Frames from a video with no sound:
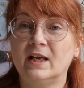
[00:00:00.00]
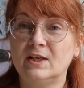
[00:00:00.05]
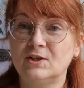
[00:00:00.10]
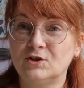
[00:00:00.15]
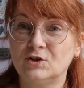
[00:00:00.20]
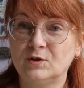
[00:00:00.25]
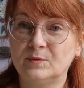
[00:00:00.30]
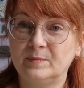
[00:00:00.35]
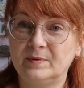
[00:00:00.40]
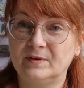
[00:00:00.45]

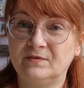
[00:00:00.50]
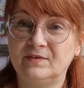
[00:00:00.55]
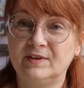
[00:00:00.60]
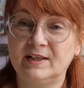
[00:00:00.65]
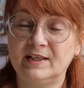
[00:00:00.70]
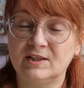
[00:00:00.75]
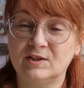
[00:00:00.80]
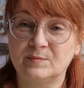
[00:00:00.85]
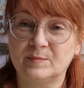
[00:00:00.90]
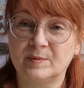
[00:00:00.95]
It should be
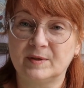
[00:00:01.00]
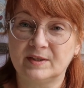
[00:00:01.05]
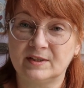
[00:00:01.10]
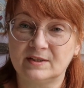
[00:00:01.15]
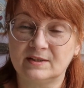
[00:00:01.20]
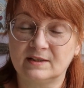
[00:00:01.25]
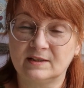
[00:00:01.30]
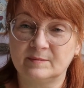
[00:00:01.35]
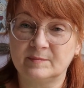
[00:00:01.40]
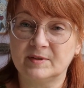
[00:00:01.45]
finished by the
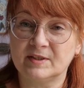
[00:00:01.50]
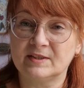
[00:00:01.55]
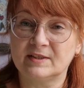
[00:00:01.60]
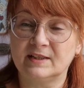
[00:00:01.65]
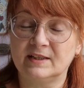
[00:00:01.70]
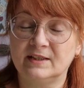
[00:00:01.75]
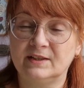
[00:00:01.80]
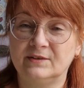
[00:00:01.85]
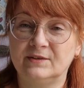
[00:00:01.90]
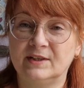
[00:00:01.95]
time I
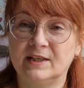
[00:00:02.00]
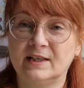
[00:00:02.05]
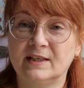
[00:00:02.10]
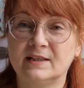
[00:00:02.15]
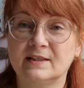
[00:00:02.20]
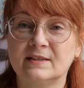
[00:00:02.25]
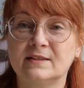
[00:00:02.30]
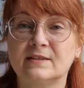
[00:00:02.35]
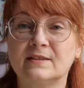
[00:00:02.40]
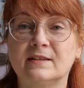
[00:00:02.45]
see you
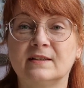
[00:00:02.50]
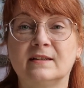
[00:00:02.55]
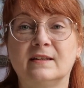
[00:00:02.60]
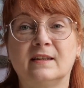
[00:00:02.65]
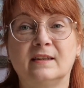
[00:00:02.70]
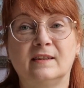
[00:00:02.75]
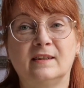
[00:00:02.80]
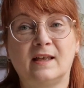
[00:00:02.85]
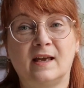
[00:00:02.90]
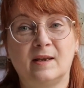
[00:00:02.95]
next.
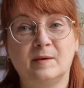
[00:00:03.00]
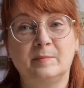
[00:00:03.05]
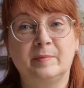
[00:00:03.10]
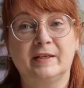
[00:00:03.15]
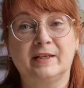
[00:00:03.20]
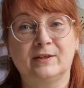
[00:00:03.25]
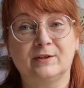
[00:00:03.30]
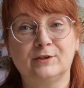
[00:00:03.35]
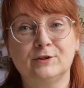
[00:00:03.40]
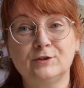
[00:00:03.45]
That'd
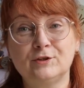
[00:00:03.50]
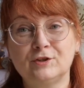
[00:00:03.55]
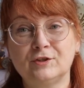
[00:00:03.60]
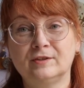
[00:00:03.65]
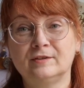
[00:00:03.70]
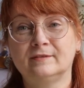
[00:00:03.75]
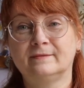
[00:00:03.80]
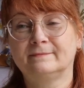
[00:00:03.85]
be good.